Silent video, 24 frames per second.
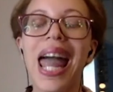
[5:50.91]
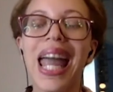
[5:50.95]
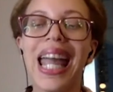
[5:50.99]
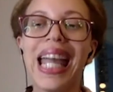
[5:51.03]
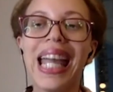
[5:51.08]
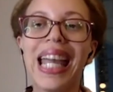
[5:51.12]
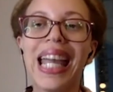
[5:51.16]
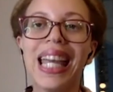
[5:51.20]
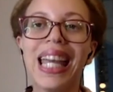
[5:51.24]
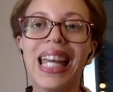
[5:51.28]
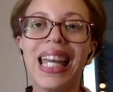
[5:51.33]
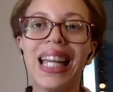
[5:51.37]

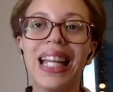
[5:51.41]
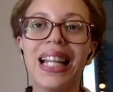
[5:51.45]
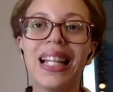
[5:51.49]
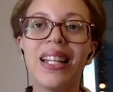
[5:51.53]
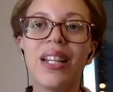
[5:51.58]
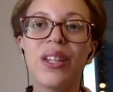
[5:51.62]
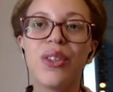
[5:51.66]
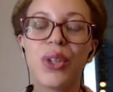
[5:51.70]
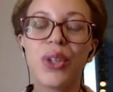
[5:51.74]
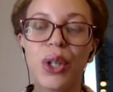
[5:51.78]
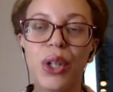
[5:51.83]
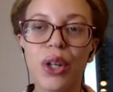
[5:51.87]

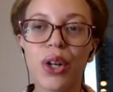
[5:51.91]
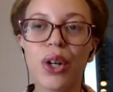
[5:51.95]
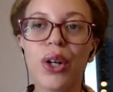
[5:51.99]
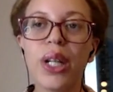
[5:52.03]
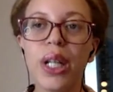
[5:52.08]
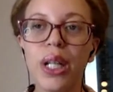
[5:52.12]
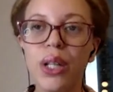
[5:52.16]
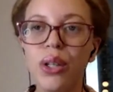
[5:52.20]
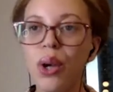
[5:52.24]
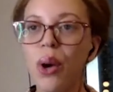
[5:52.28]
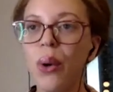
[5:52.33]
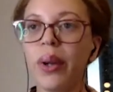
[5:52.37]
And
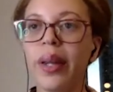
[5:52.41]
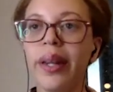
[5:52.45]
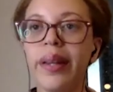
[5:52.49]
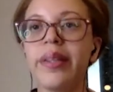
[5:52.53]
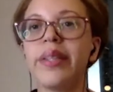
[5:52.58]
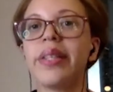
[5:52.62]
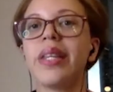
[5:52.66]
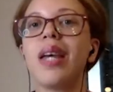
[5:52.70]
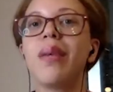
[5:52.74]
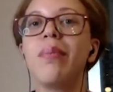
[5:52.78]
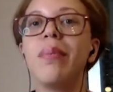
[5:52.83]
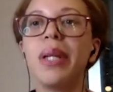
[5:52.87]
security
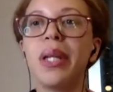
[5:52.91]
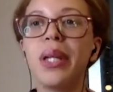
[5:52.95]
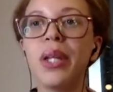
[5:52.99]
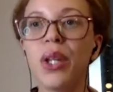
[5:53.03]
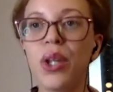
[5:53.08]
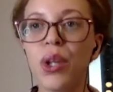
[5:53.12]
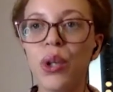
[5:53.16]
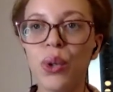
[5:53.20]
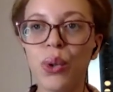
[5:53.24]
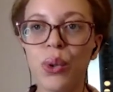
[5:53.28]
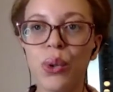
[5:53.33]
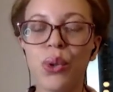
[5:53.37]
tokens can be
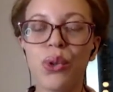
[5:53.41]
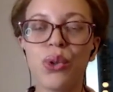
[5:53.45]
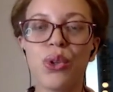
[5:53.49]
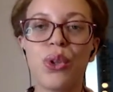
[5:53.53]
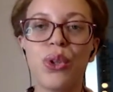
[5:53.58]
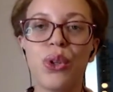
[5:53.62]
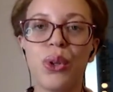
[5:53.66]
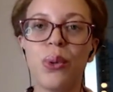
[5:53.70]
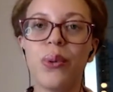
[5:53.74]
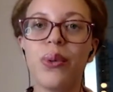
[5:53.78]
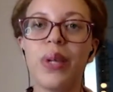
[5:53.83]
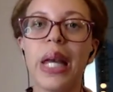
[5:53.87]
used to
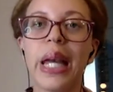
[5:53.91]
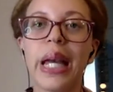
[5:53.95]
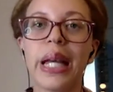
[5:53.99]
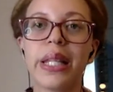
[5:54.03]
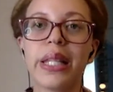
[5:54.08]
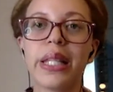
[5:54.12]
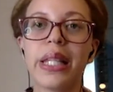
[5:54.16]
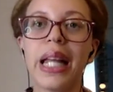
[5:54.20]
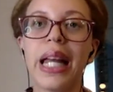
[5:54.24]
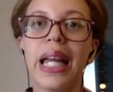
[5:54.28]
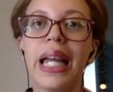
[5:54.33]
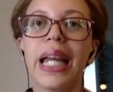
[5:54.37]
do
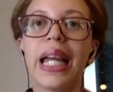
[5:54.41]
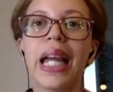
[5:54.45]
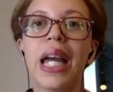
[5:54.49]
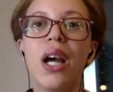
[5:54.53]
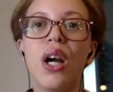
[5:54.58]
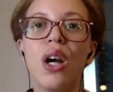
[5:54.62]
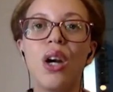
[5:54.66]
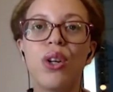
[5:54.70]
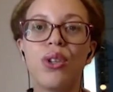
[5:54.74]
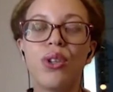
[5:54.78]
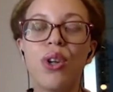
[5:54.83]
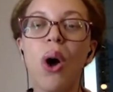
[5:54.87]
things like
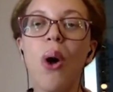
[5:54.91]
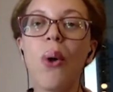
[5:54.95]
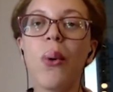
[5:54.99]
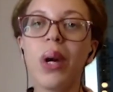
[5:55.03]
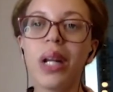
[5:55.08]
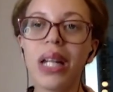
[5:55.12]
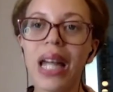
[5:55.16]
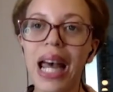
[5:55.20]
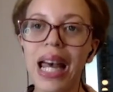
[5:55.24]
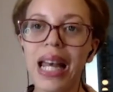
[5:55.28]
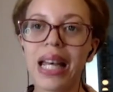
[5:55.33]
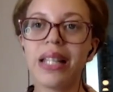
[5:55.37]

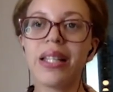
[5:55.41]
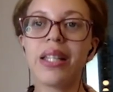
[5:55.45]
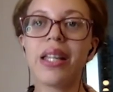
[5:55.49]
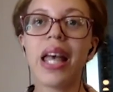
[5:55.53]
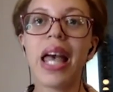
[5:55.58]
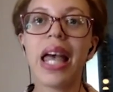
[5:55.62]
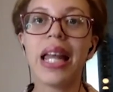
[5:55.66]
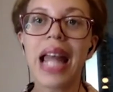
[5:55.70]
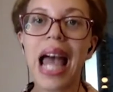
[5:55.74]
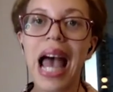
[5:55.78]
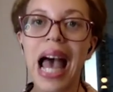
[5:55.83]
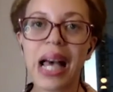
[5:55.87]
tokenize
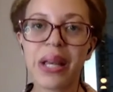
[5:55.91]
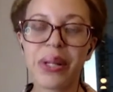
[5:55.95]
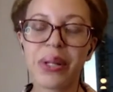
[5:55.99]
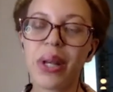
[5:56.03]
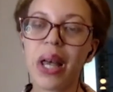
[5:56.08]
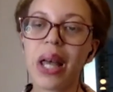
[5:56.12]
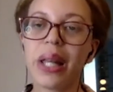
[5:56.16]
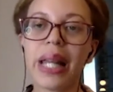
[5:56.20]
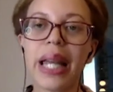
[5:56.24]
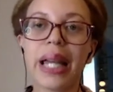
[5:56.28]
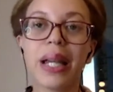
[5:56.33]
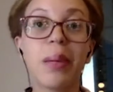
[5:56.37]
an
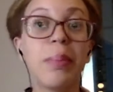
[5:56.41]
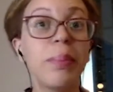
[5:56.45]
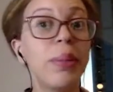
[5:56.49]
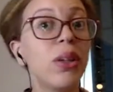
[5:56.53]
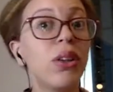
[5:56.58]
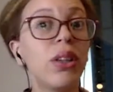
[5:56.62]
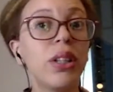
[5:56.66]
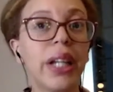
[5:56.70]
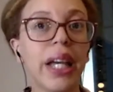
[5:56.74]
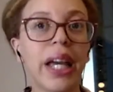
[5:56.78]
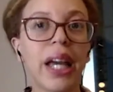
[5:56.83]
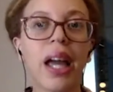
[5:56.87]
asset like a
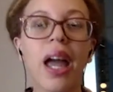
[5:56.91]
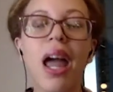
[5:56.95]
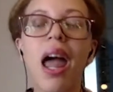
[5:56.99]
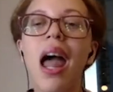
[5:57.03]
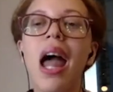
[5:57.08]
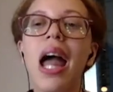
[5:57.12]
building,